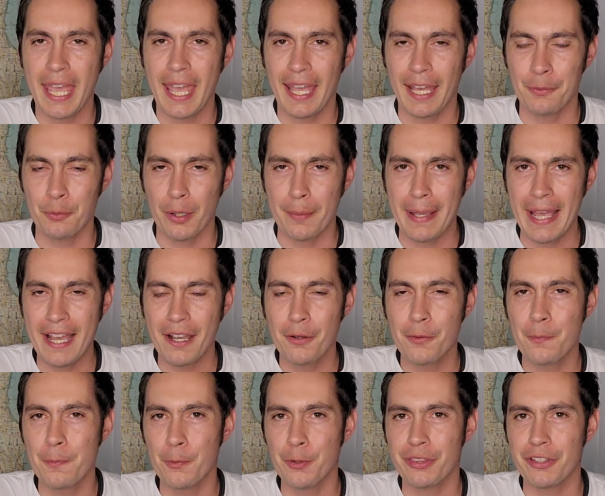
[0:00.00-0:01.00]
And we're
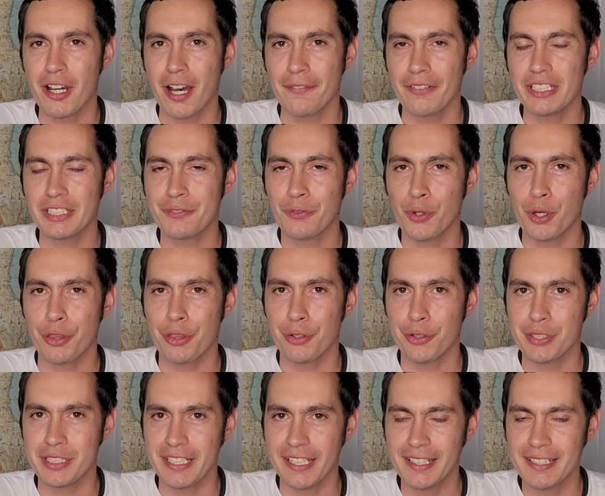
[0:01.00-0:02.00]
back with coffees four
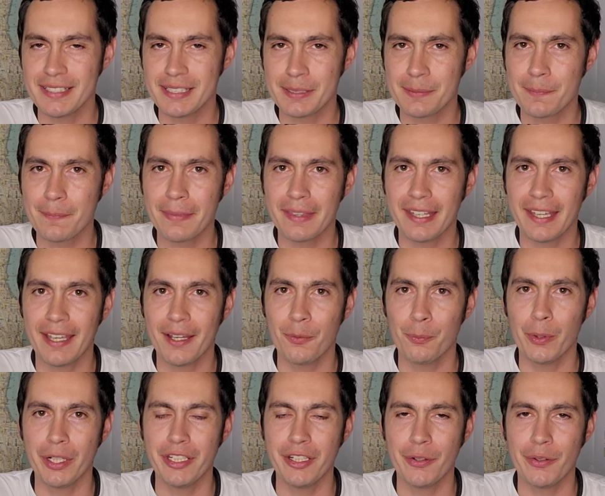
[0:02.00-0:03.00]
through six.
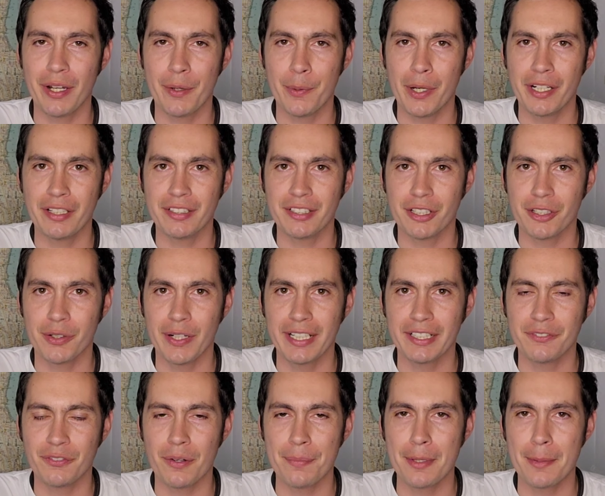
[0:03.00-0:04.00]
And one note I wanted to
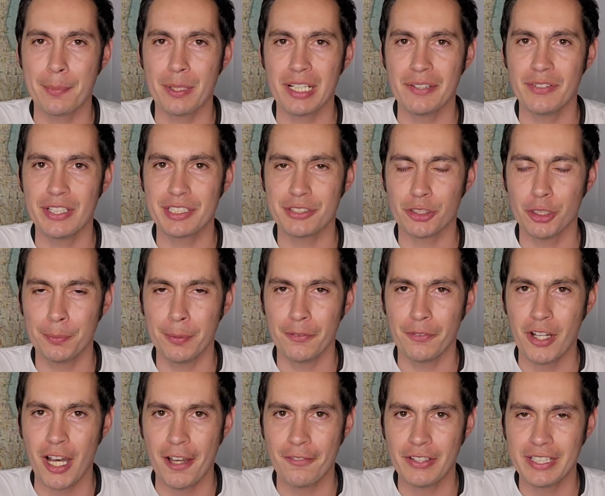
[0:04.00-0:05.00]
correct from the previous group
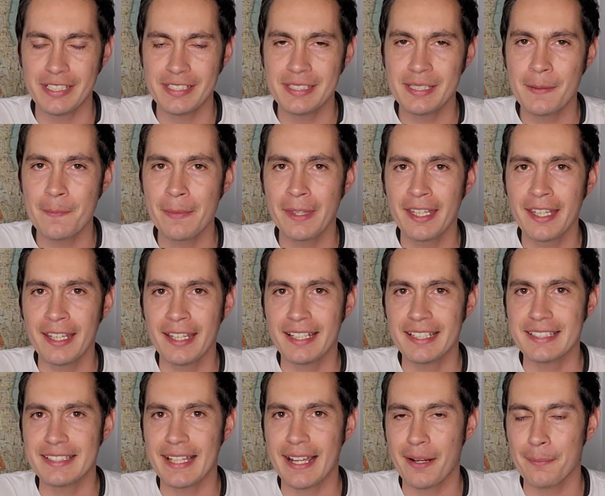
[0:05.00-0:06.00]
of coffees
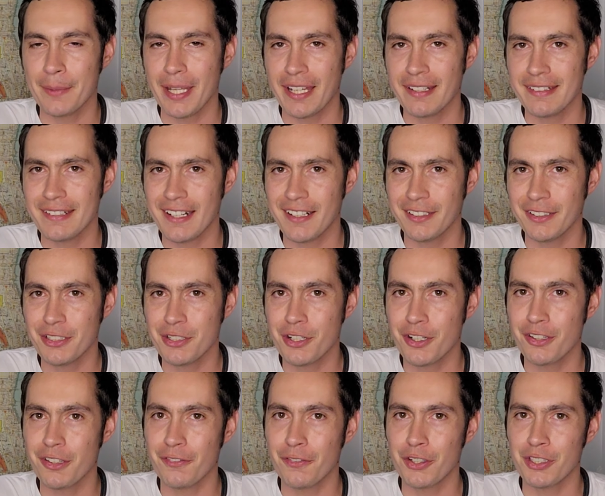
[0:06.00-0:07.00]
is that I'm not entirely
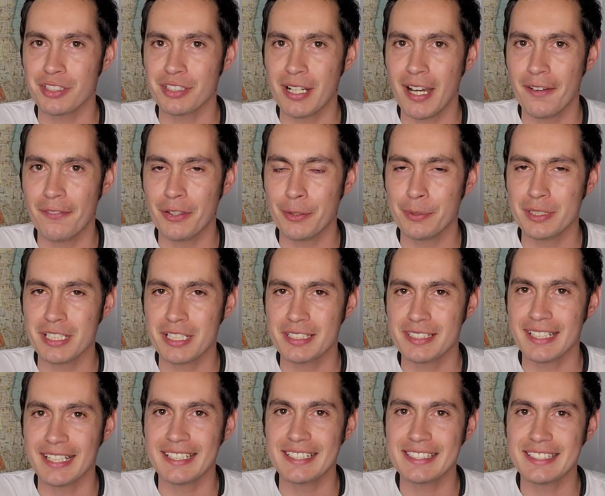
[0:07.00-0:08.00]
sure the first coffee was
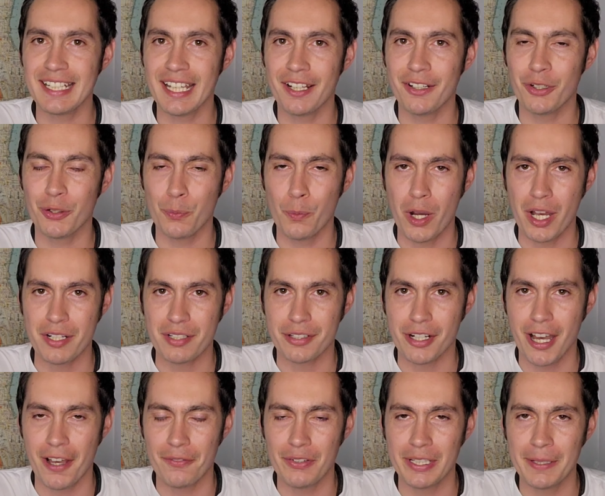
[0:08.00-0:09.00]
just a standard washed
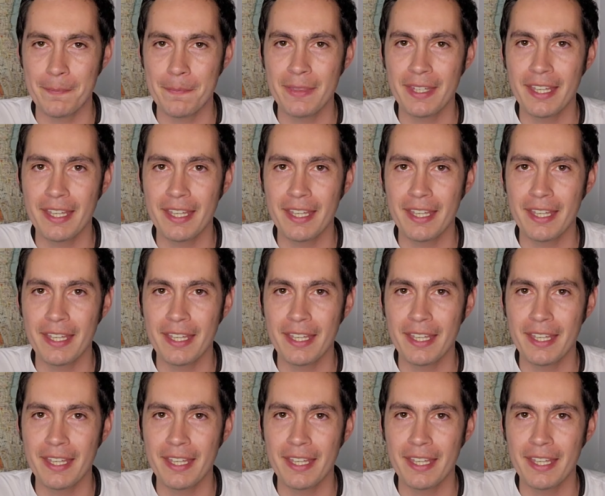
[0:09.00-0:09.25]
coffee,